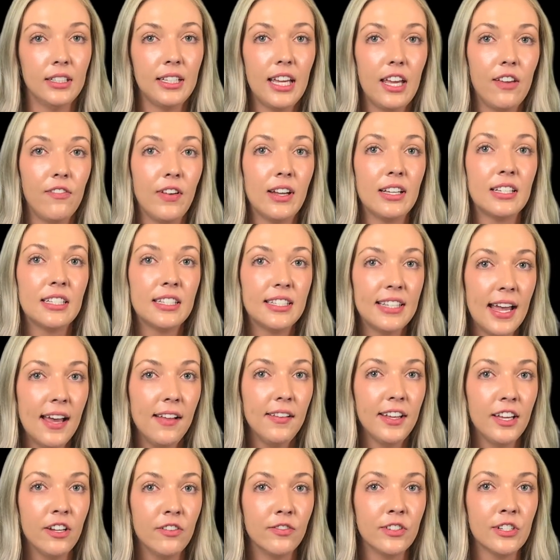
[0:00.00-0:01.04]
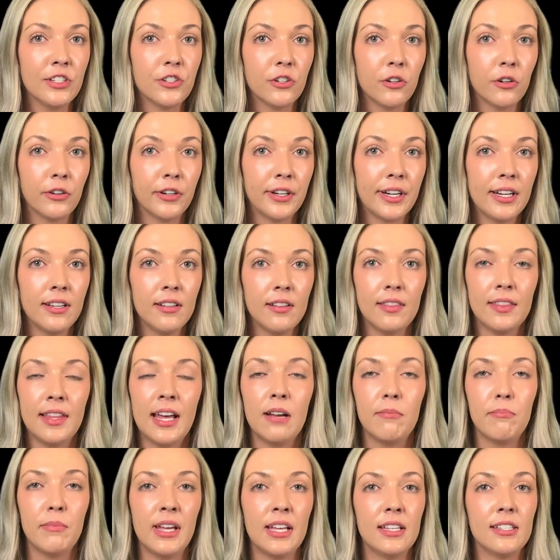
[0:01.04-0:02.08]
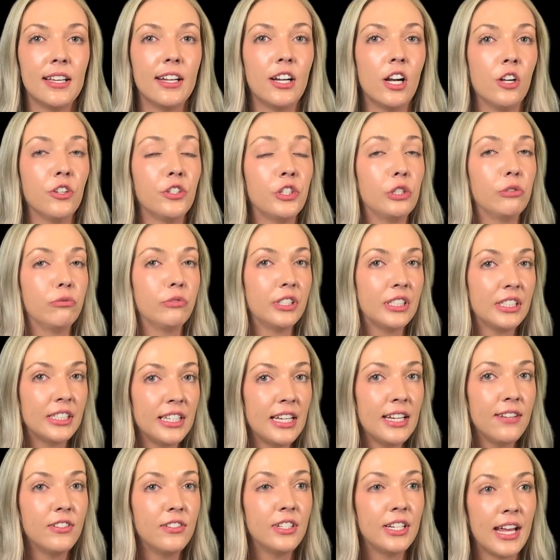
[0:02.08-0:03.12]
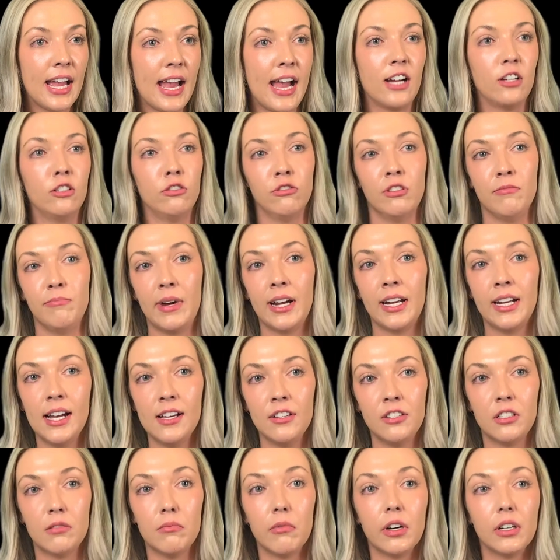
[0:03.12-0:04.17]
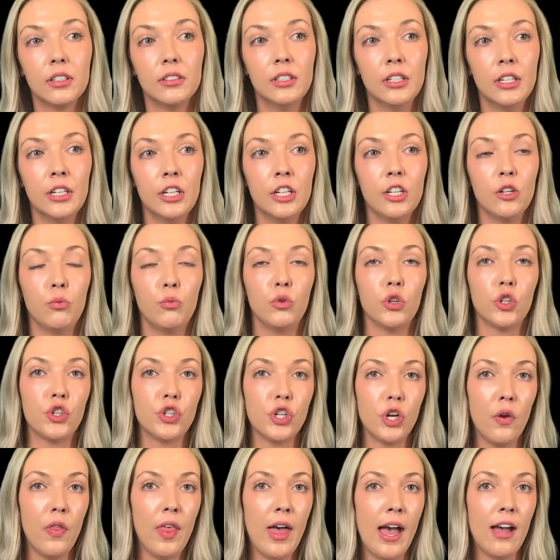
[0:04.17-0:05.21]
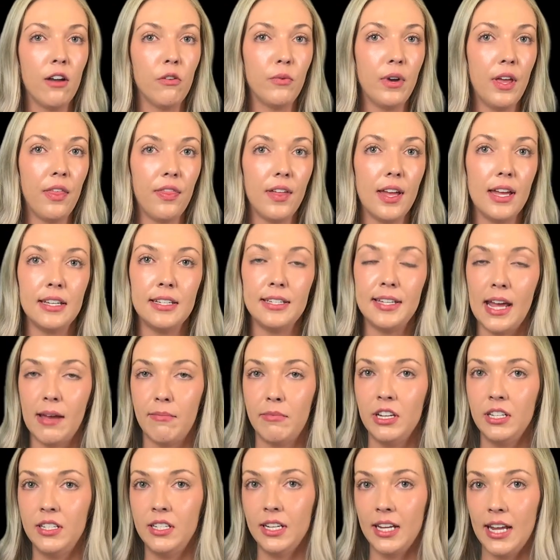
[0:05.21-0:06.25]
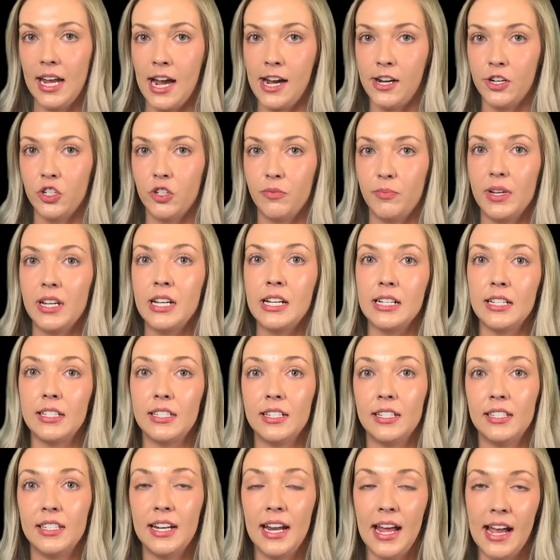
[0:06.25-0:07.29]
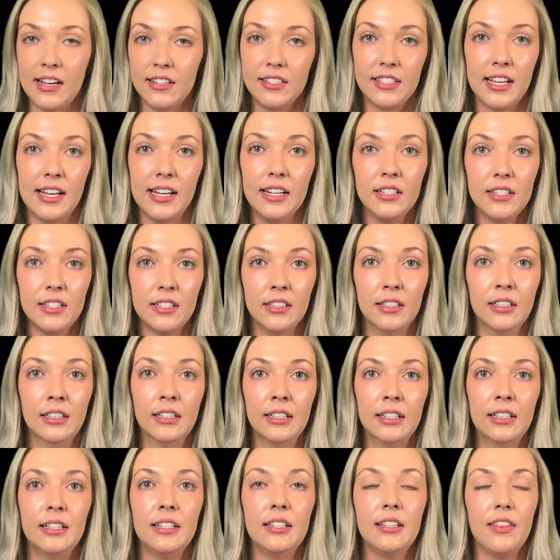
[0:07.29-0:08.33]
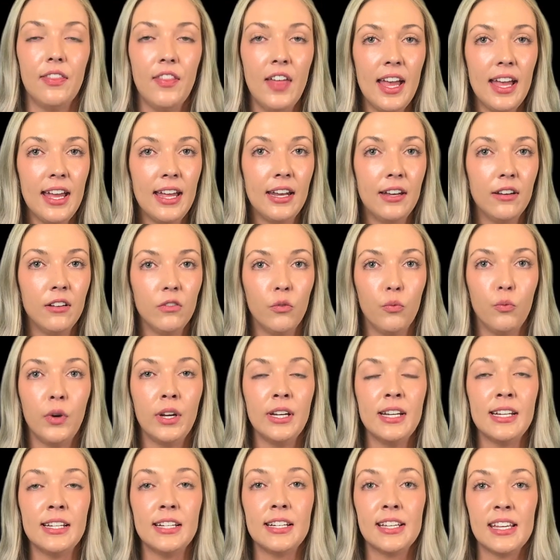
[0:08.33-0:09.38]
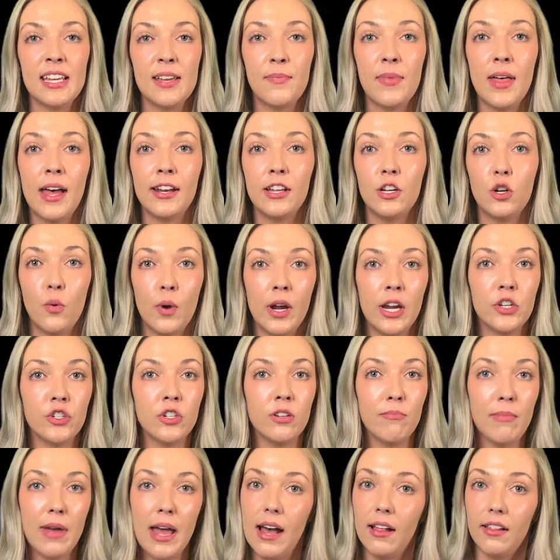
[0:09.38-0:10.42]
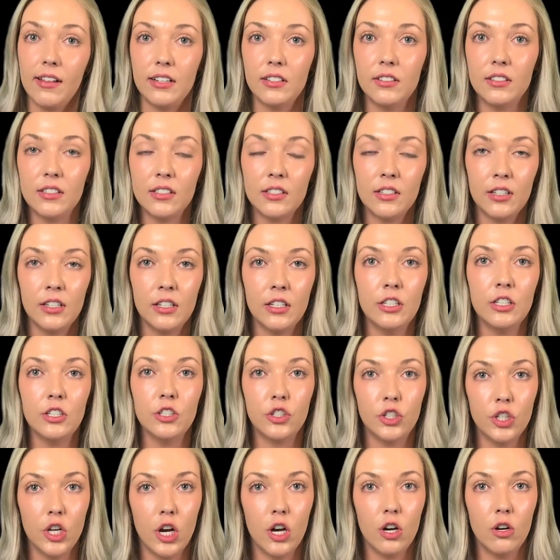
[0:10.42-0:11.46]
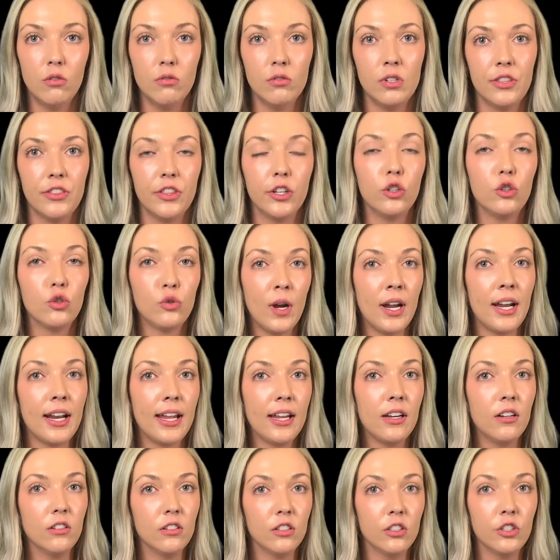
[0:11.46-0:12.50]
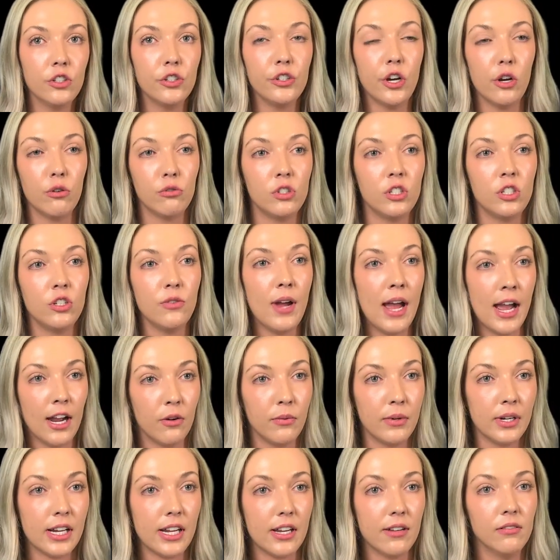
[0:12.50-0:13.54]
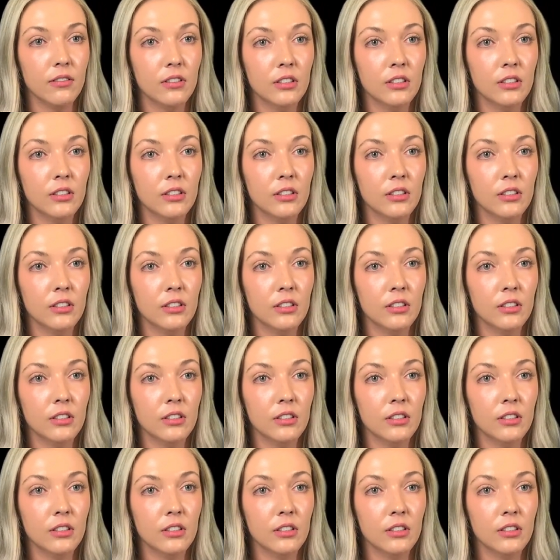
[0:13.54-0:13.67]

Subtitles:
If I sell inventory, that means I also received cash from my customer. We'll show that with a debit to cash because it's an asset. Then we need to keep that equation balanced. So the credit goes to equity.